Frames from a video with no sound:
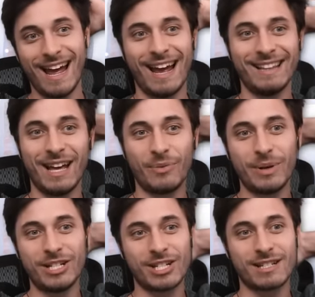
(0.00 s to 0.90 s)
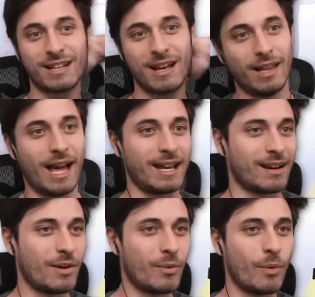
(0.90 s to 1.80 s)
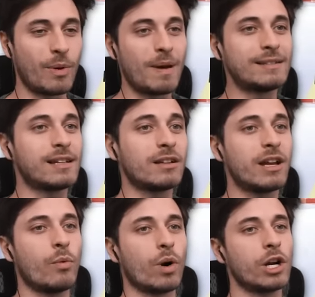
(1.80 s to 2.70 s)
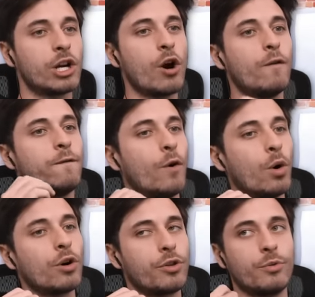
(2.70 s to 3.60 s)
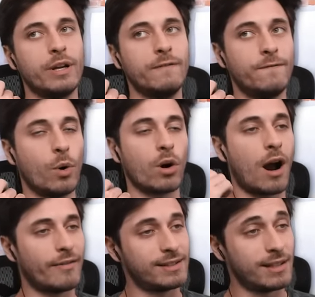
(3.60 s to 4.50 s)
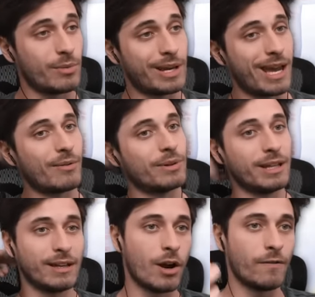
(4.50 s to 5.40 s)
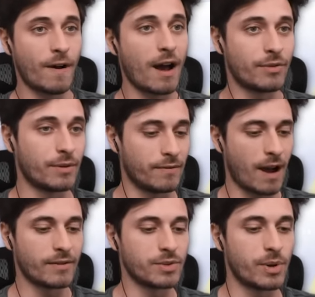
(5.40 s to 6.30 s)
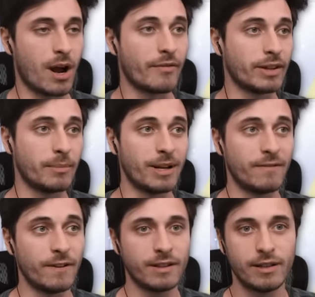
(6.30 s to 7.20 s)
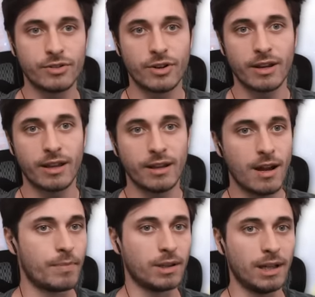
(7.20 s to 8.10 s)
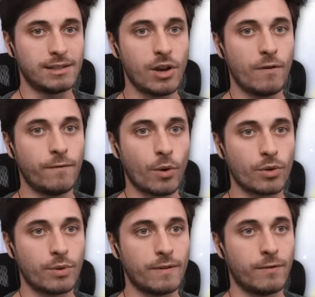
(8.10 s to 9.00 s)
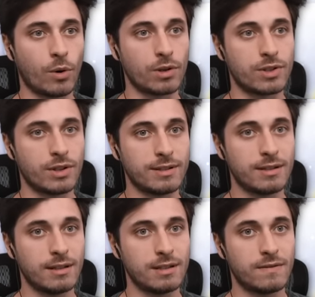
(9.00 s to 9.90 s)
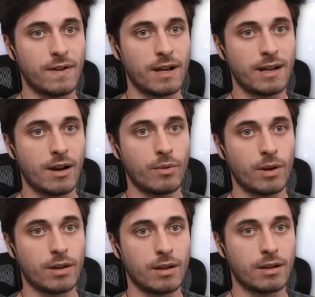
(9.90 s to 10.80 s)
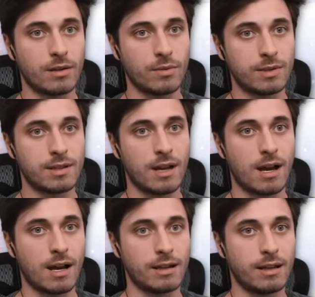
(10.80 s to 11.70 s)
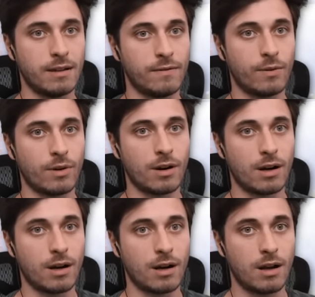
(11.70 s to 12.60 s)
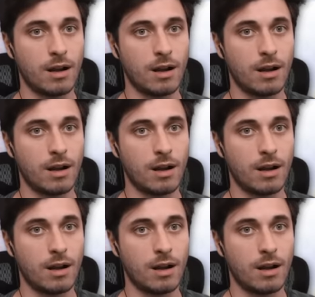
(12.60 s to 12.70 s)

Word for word: and then we just like we basically we're gonna go four three four. Obviously, we can't really go five three five because we don't have unlimited fifth tiers or anything. But let's go four three four. So let's let's find out where the what's the hot key for.